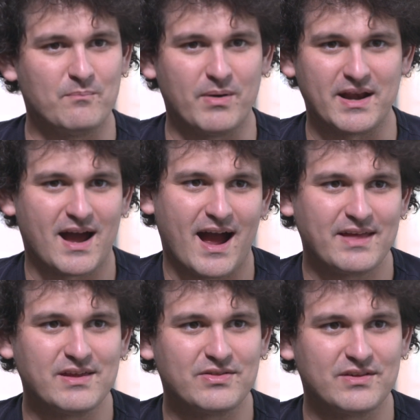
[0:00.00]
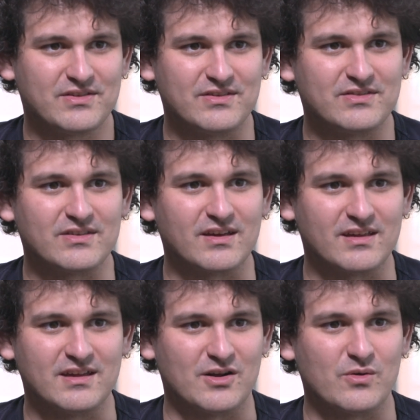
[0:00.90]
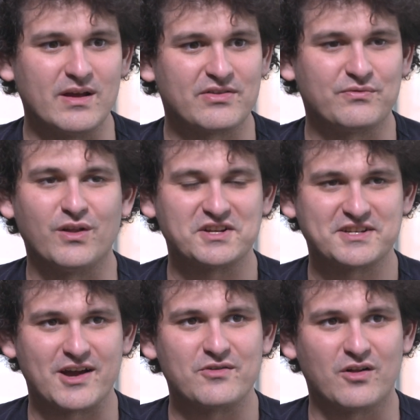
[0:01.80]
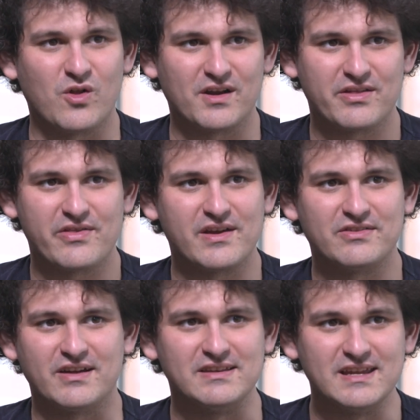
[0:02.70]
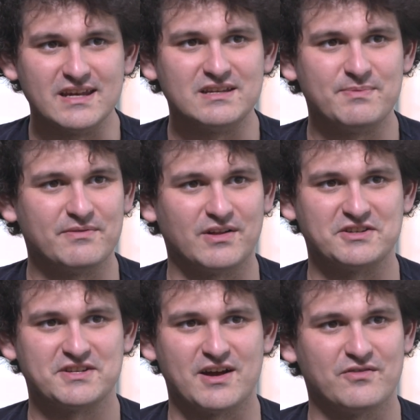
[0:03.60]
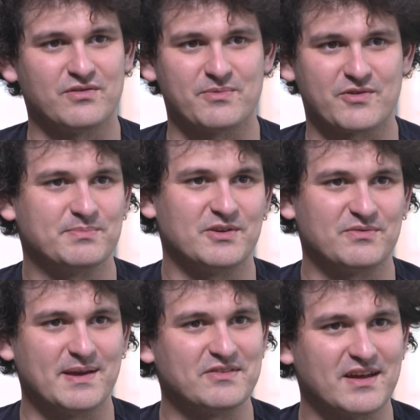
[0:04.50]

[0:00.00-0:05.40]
But I think this is, you know, it's flushed out a lot of the things that needed to be flushed out from the crypto space